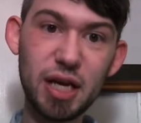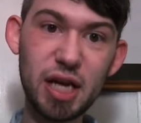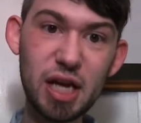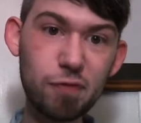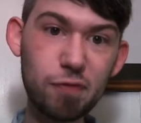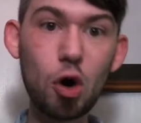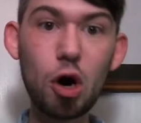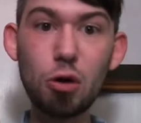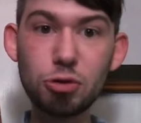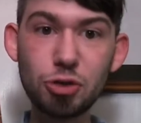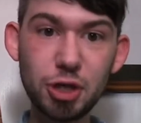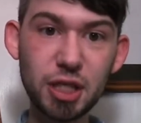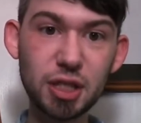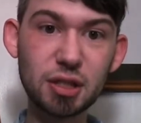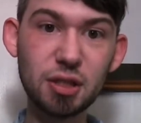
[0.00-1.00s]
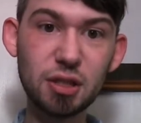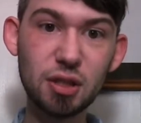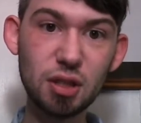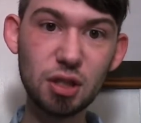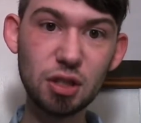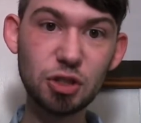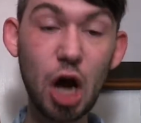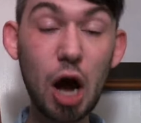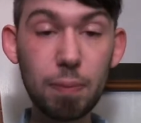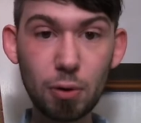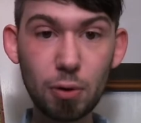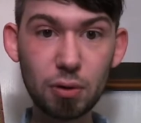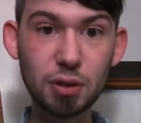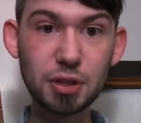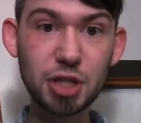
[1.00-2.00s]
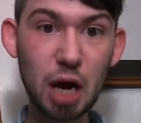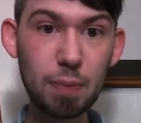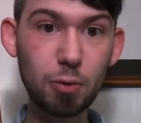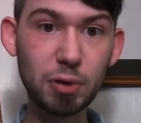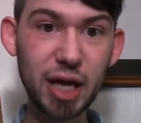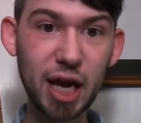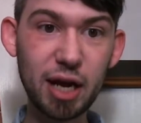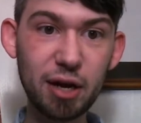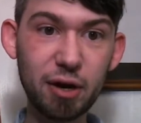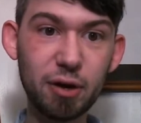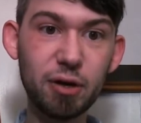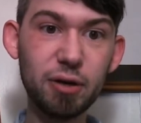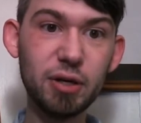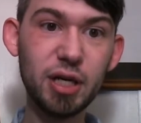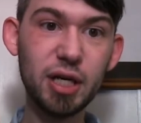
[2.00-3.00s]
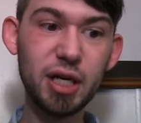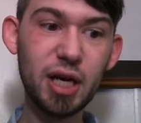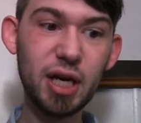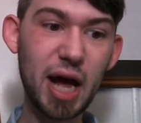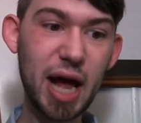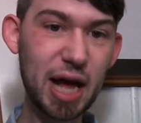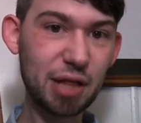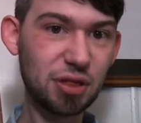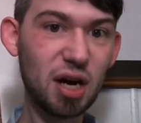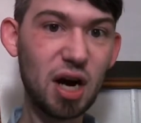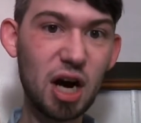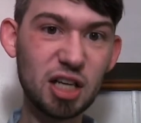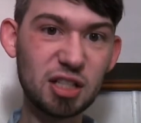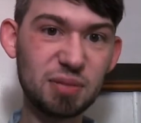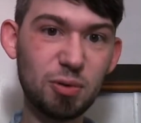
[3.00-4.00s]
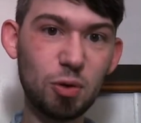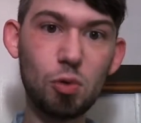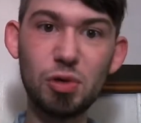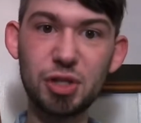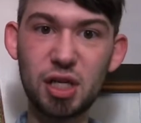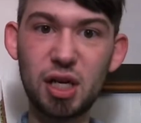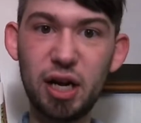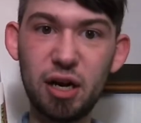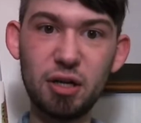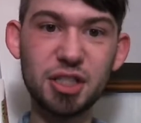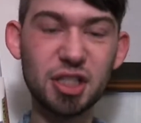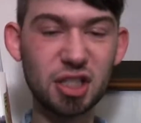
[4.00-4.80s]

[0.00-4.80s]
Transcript: evil alternate doppelganger at the hospital with Claire.